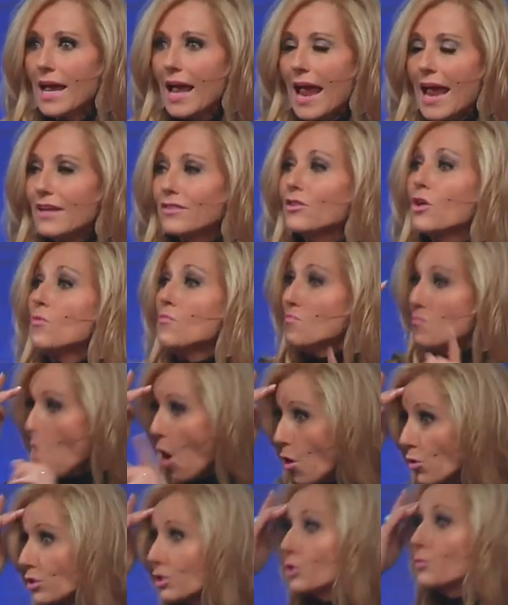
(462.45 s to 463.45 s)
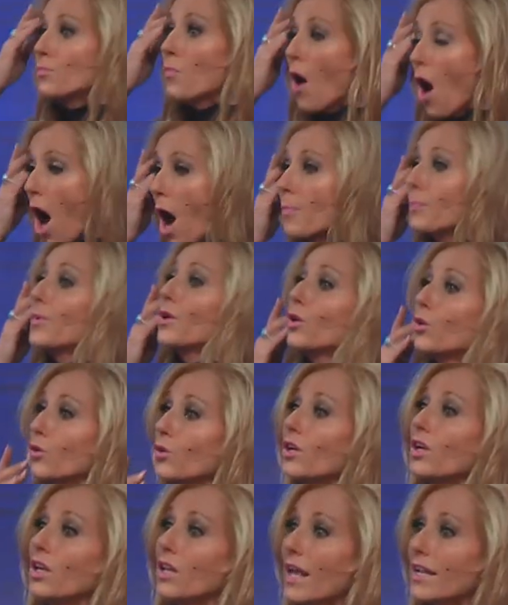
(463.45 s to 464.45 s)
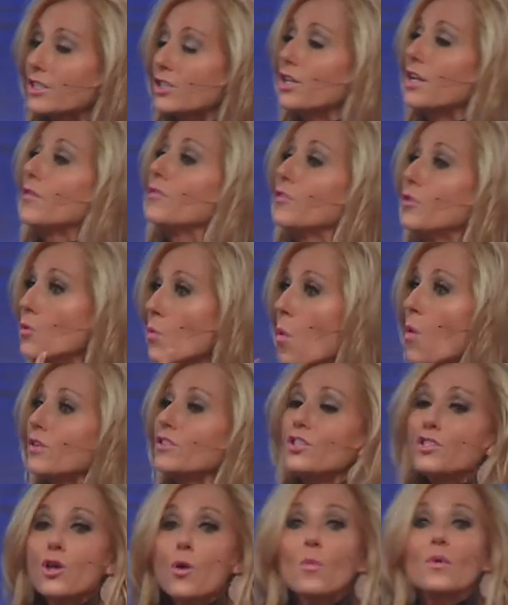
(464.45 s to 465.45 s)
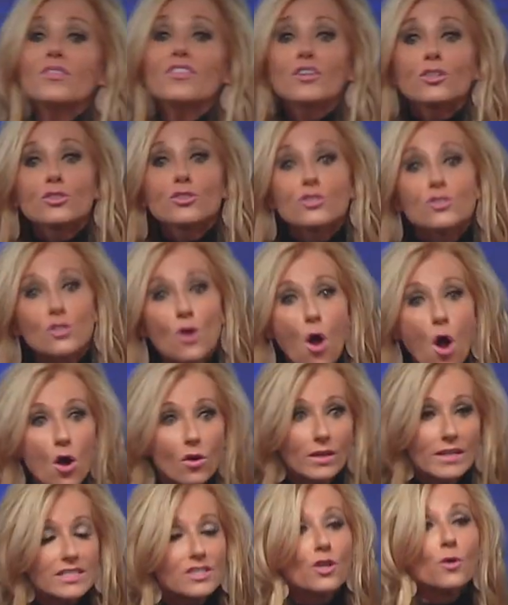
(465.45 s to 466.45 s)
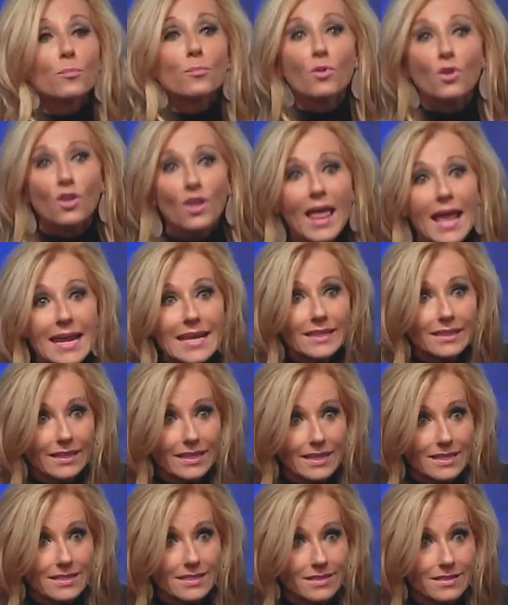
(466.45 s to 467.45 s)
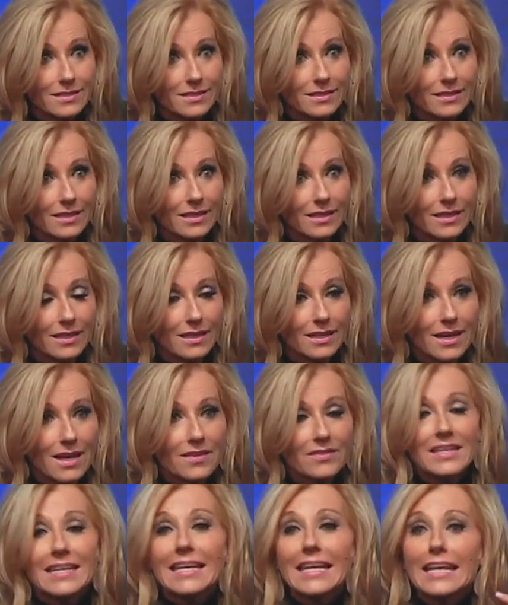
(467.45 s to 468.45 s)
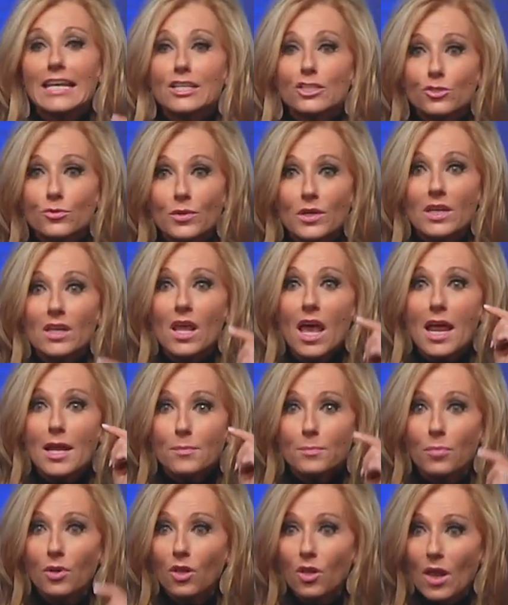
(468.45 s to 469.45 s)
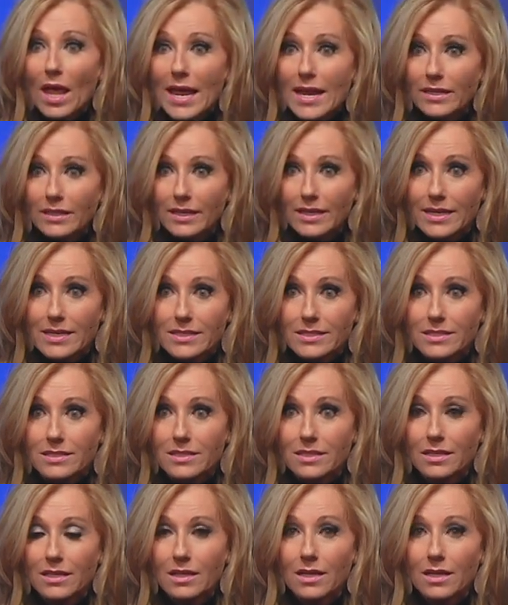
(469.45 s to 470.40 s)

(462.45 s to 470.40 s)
And the most popular collection, if you want to know what their song list, their playlist, the Israelite playlist